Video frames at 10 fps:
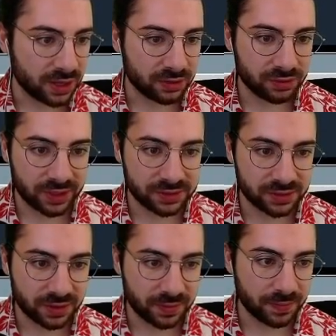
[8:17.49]
create
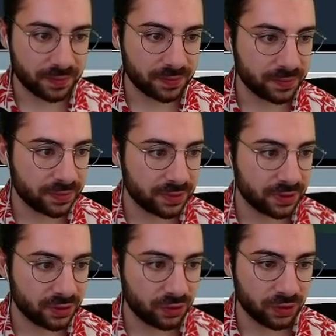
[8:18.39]
some
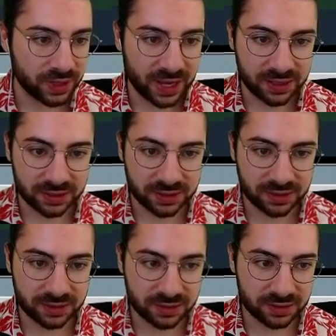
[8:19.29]
organic
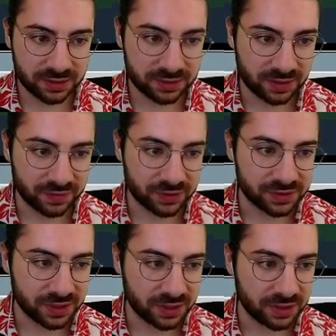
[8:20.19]

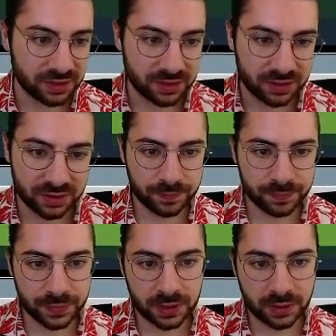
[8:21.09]
diversity.
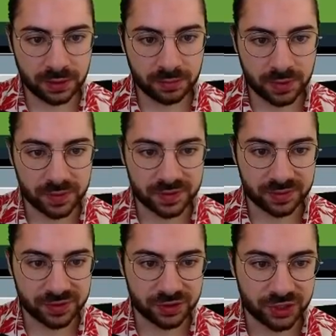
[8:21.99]
Maybe
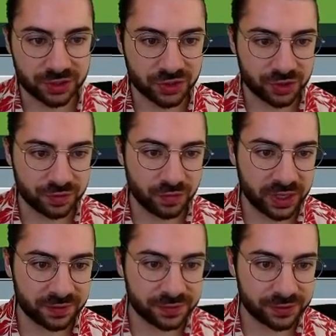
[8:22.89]
some suggestion of
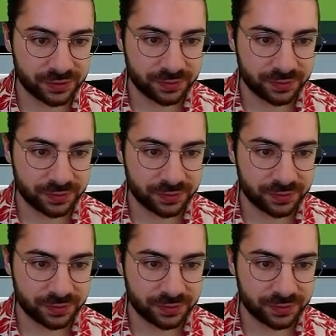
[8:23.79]
waves.